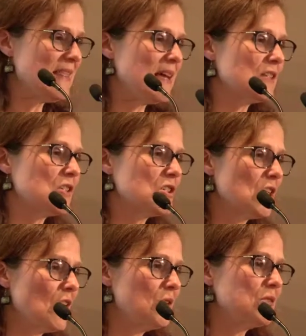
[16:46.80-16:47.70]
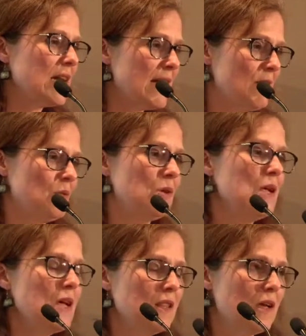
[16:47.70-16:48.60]
there to slow down
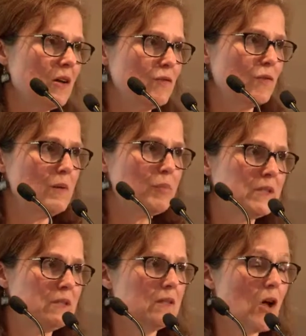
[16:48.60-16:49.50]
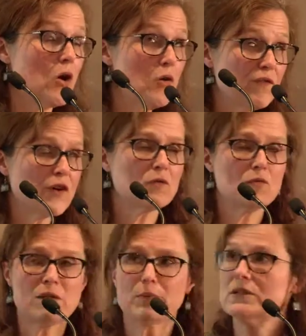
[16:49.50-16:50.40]
the
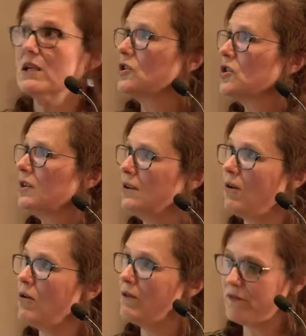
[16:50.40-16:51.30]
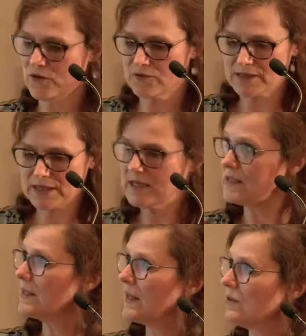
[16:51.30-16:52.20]
over-reproduction of skin
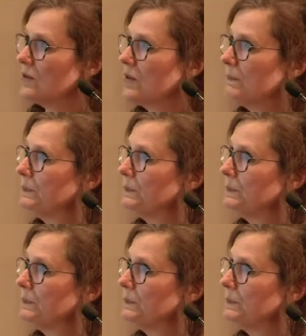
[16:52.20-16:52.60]
cells.